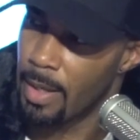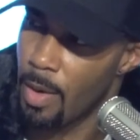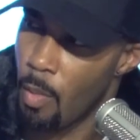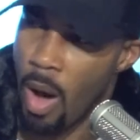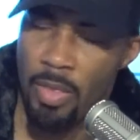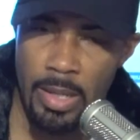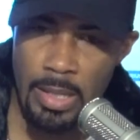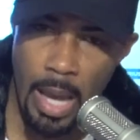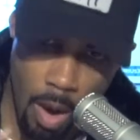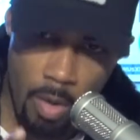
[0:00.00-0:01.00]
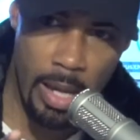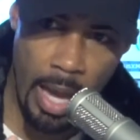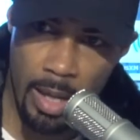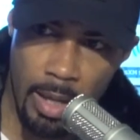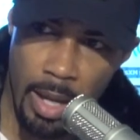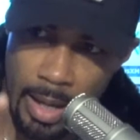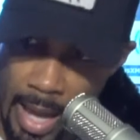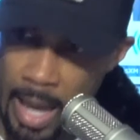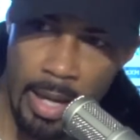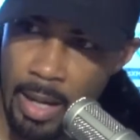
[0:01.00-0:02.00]
while they say, oh, he got good hair, he
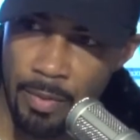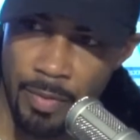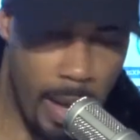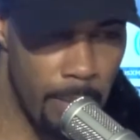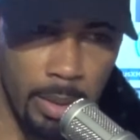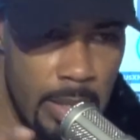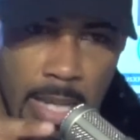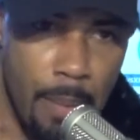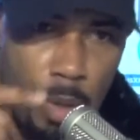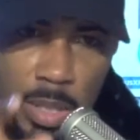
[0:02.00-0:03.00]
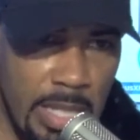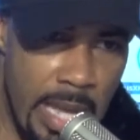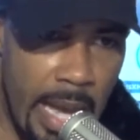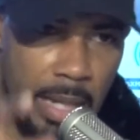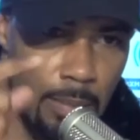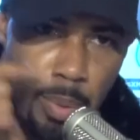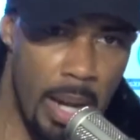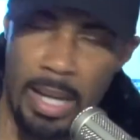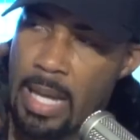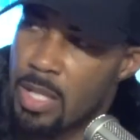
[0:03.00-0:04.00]
got in their family, the same person saying it
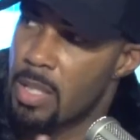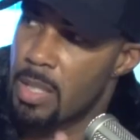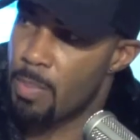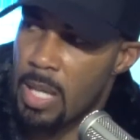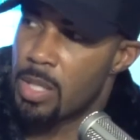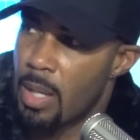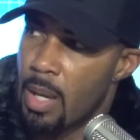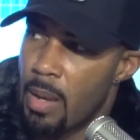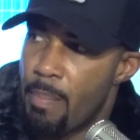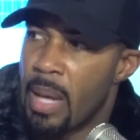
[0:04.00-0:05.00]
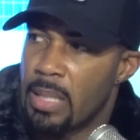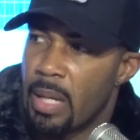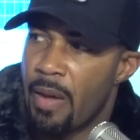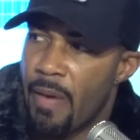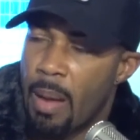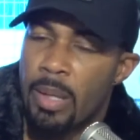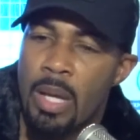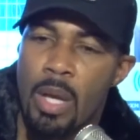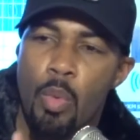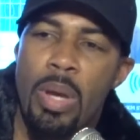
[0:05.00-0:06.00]
probably got just as much mix in their family.
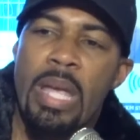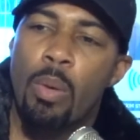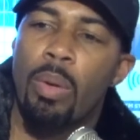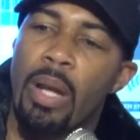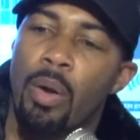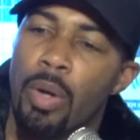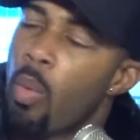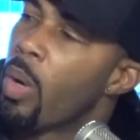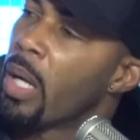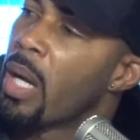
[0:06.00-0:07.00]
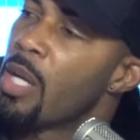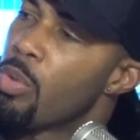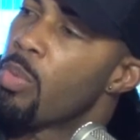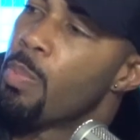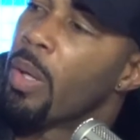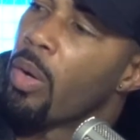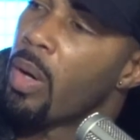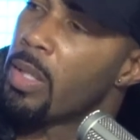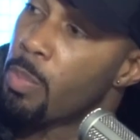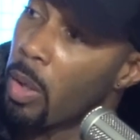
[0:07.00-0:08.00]
We equally don't know what the country was built
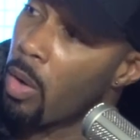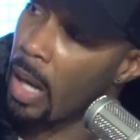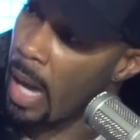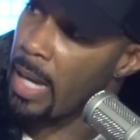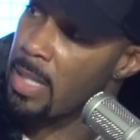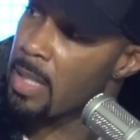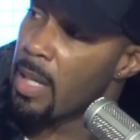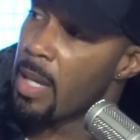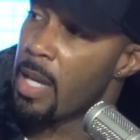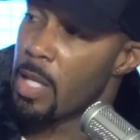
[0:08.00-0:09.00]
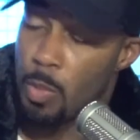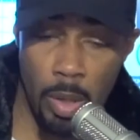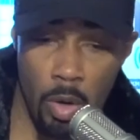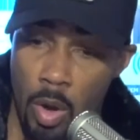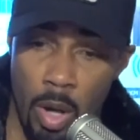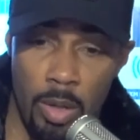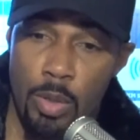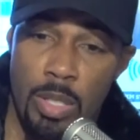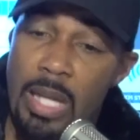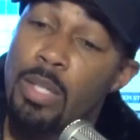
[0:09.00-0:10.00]
on. It's built on lies. It's built on all of
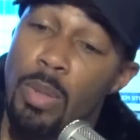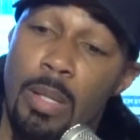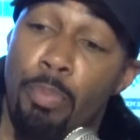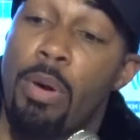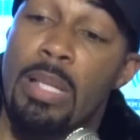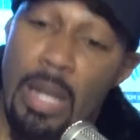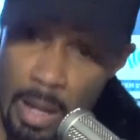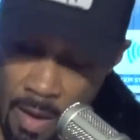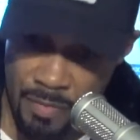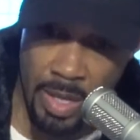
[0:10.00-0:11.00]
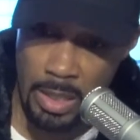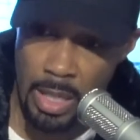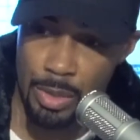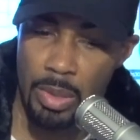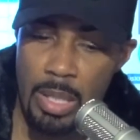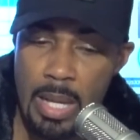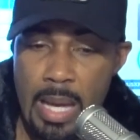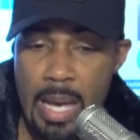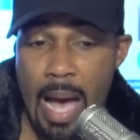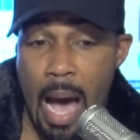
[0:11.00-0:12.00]
those things. So as the president of this country,
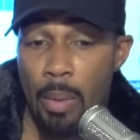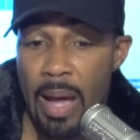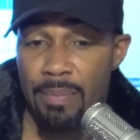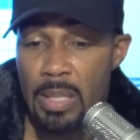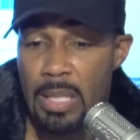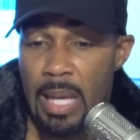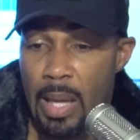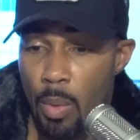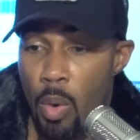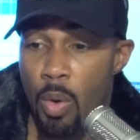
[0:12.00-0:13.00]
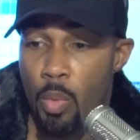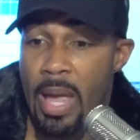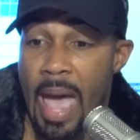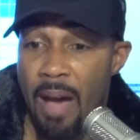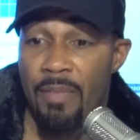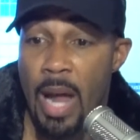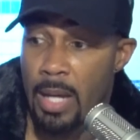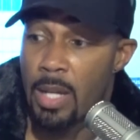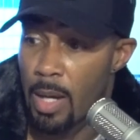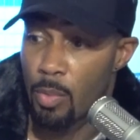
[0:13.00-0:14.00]
I would have to say that what we have
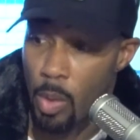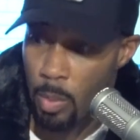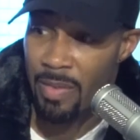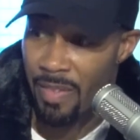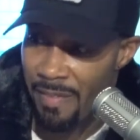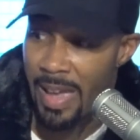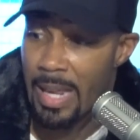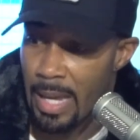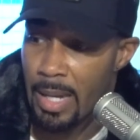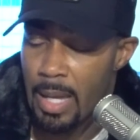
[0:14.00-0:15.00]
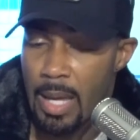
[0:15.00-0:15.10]
not done, what we've evaded,